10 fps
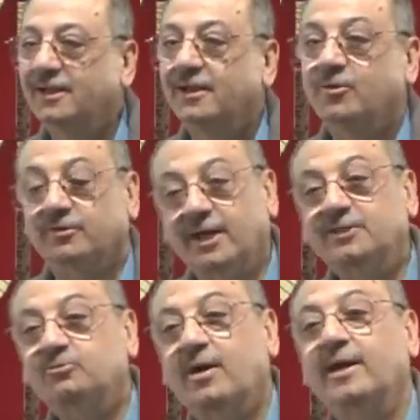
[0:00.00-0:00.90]
So that's
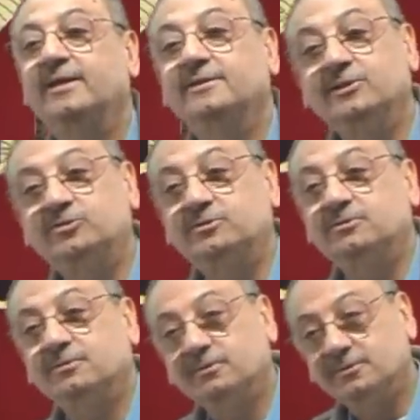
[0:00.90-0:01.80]
why
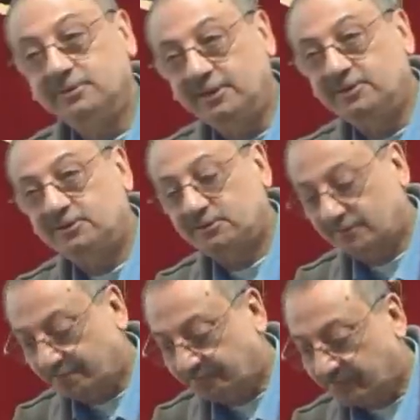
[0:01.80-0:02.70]
this
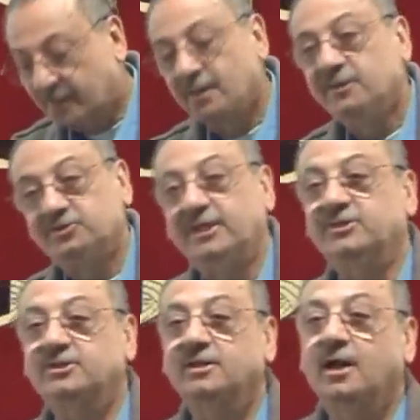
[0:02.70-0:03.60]

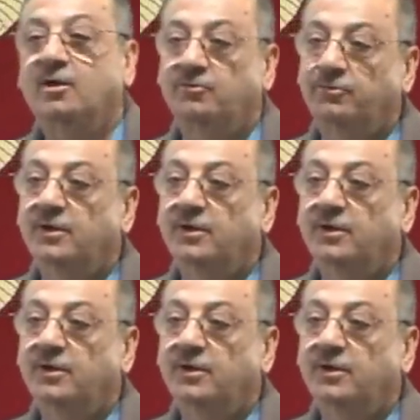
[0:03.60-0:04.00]
session of